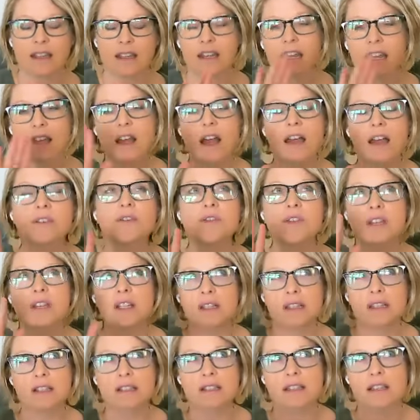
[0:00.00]
and I
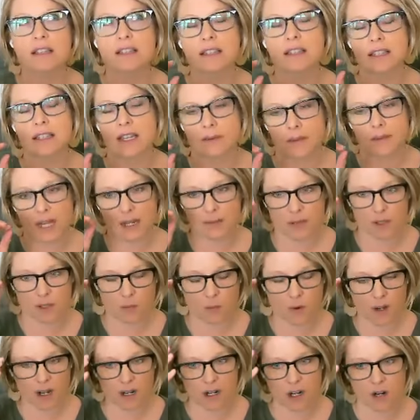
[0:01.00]
think this is sometimes
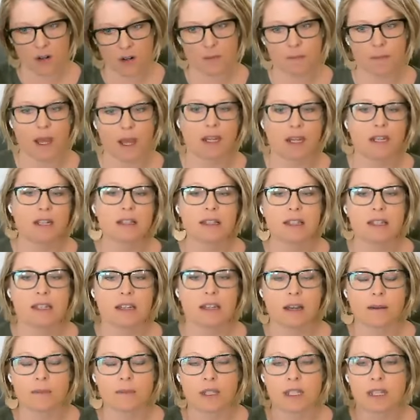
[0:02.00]
where codependency
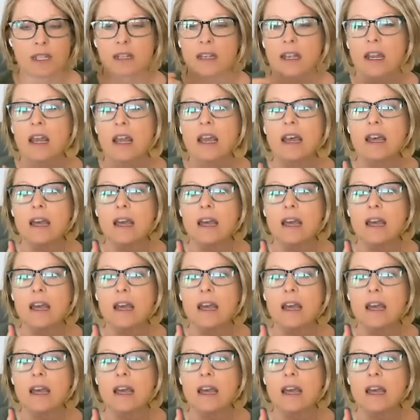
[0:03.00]
comes in.